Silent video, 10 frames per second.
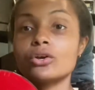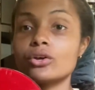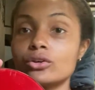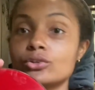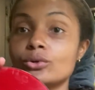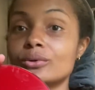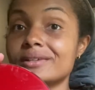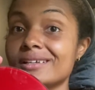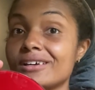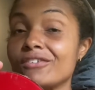You'll
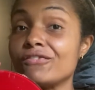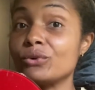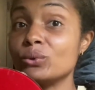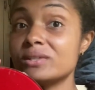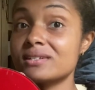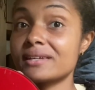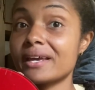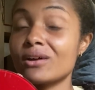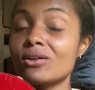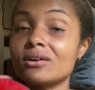need a food
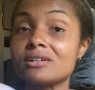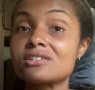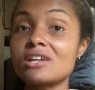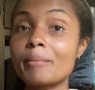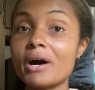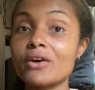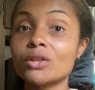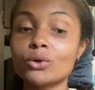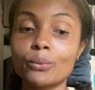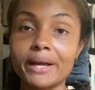scale or some
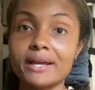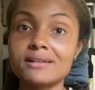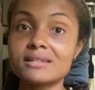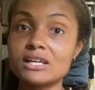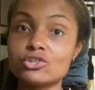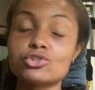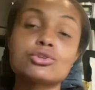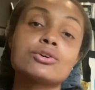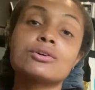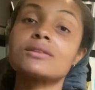other way to
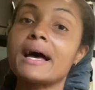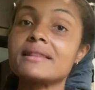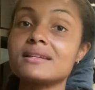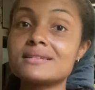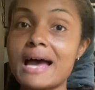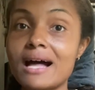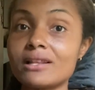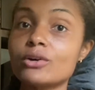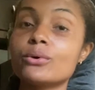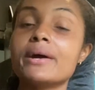ensure that the
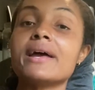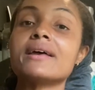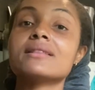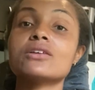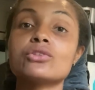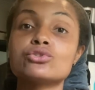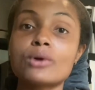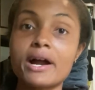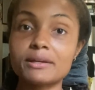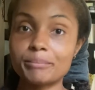tallow and the
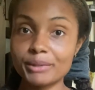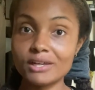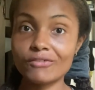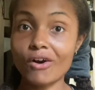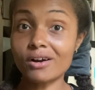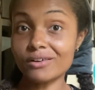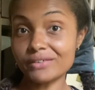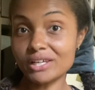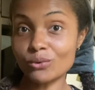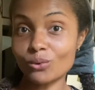dried beef are of
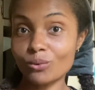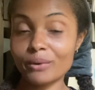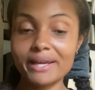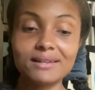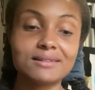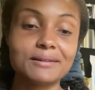equal weight.